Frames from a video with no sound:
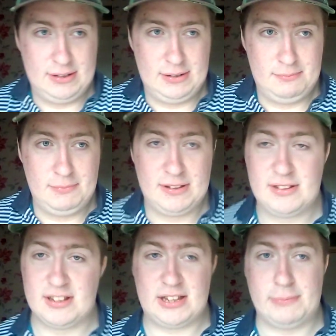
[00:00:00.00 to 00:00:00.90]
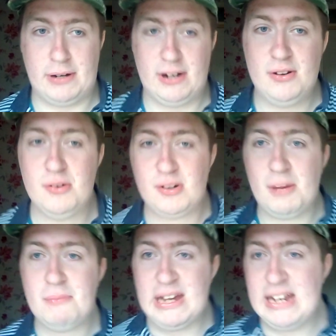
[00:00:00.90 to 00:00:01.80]
Mr. Smart, look at
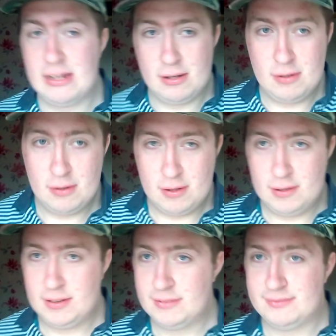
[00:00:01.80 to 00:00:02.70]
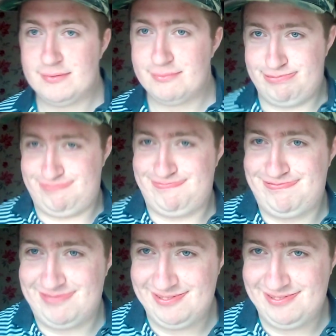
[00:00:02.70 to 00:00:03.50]
me.